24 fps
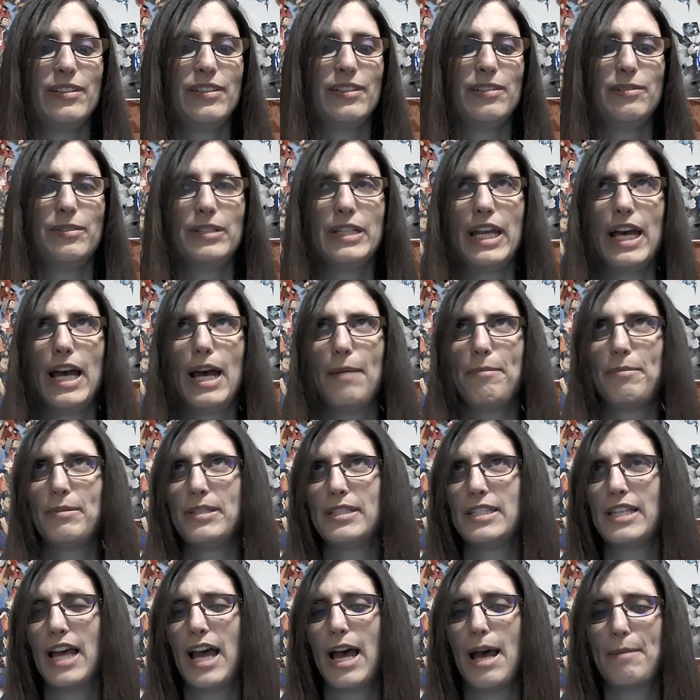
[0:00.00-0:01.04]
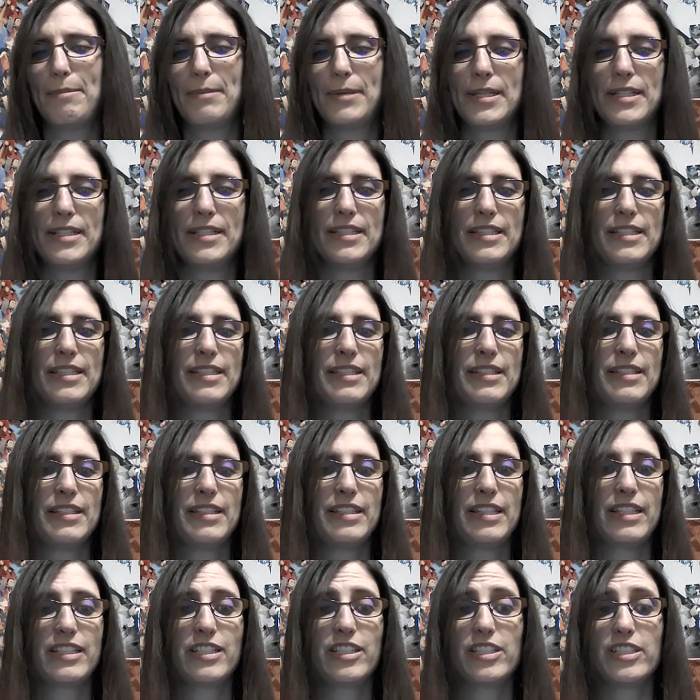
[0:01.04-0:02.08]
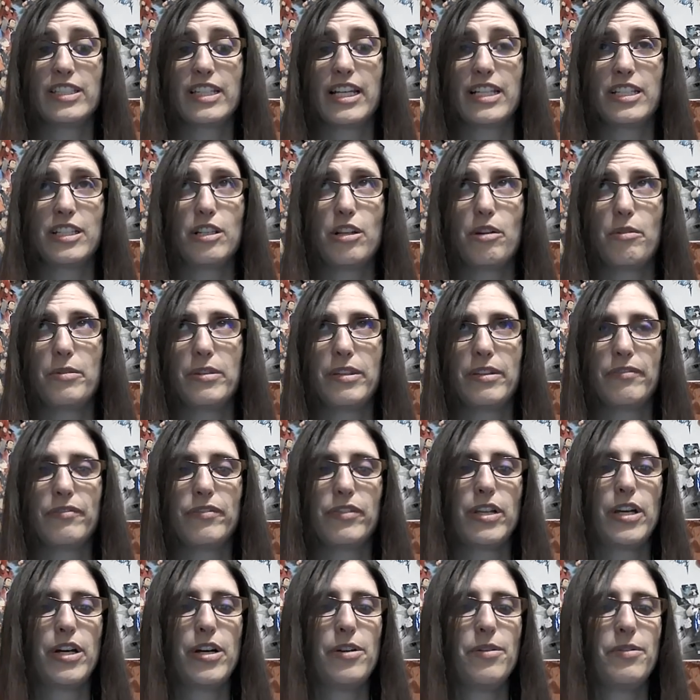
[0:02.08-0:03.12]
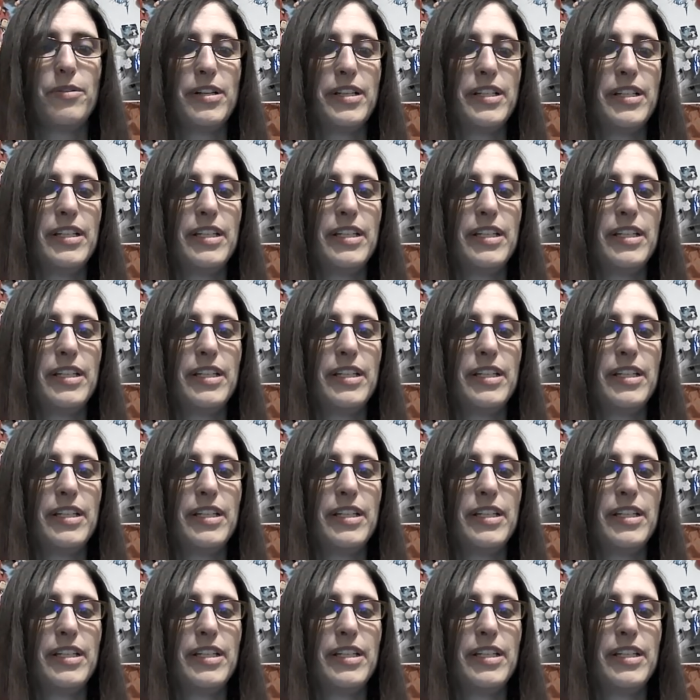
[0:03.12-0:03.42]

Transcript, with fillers: What happens, happens. Just gotta go with the flow.